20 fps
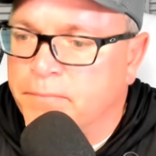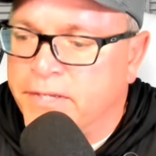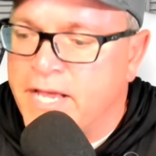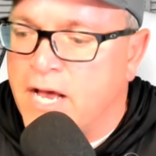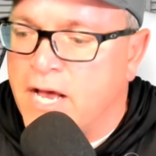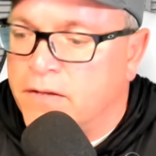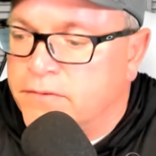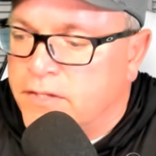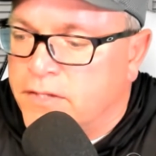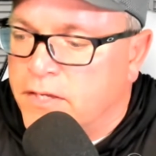But
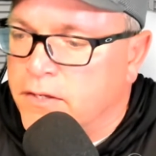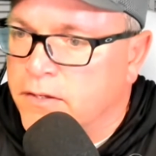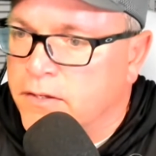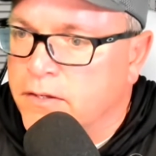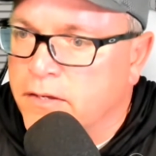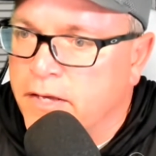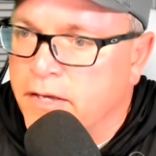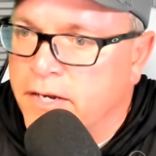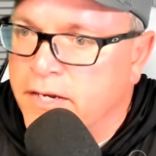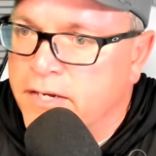yeah,
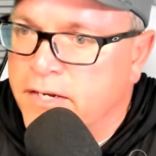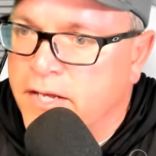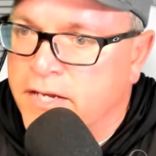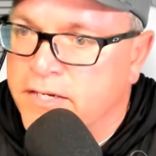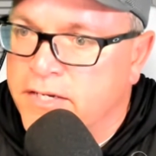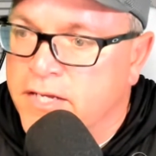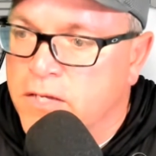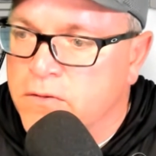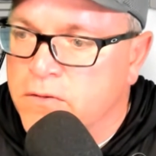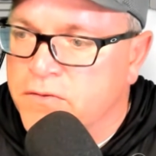
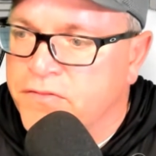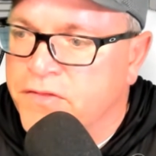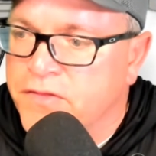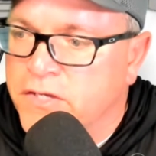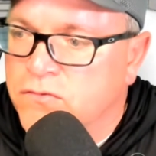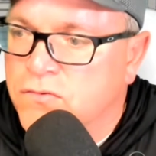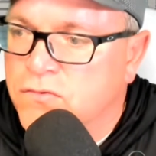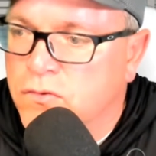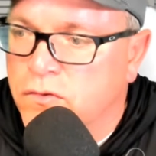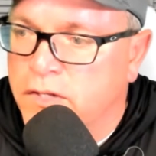and the other
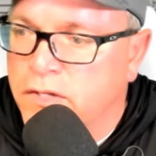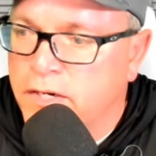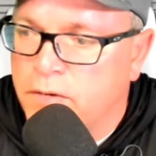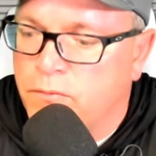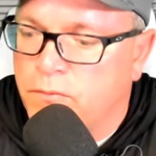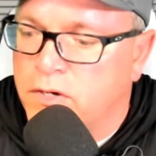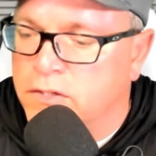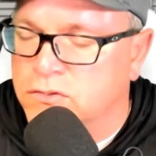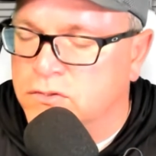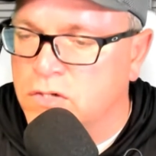thing too that I
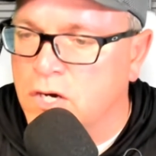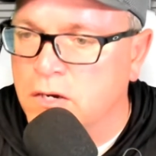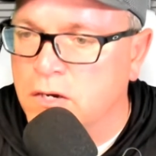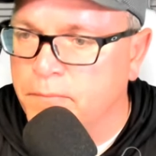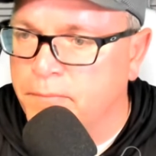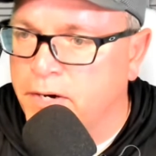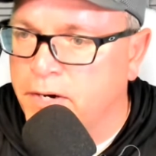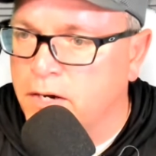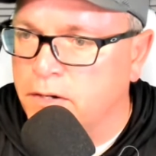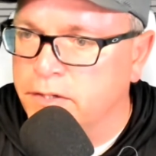want to
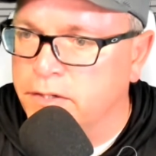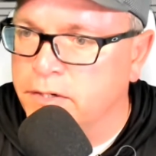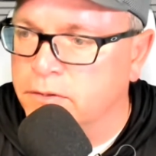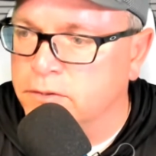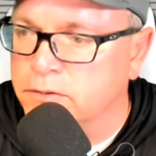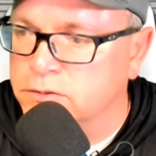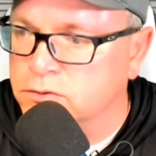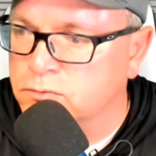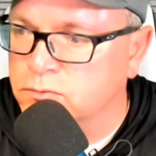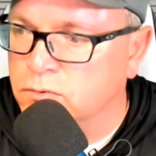talk about
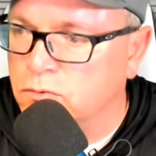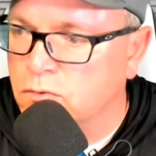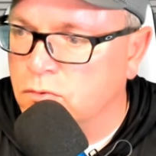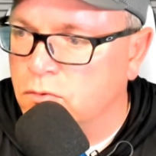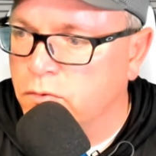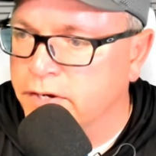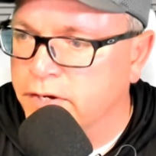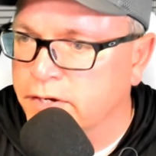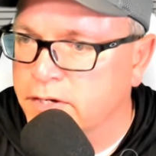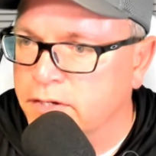here just real
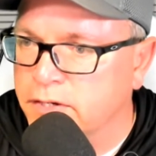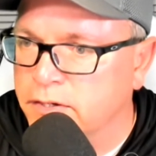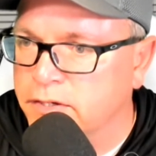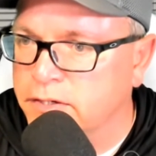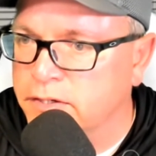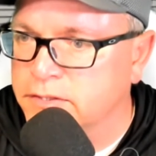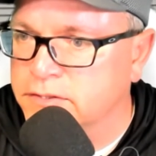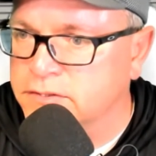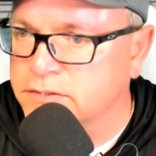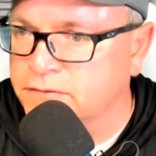quick
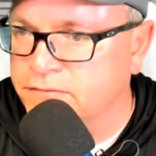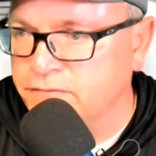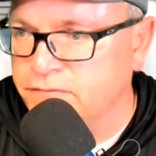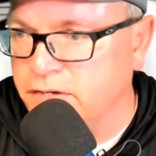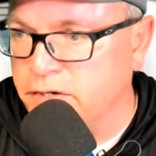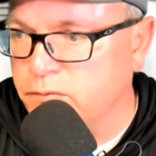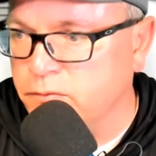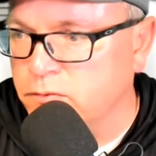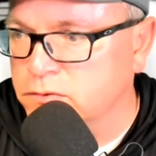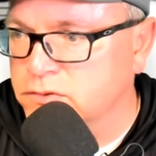is, if
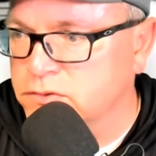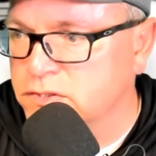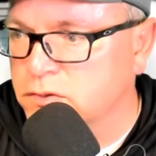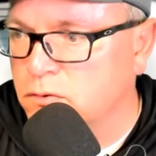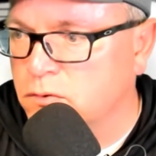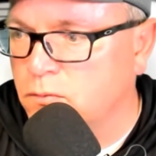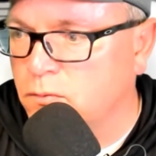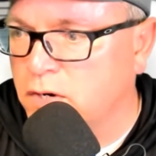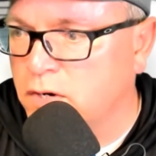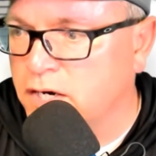anyone's
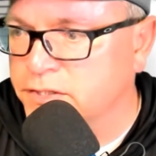still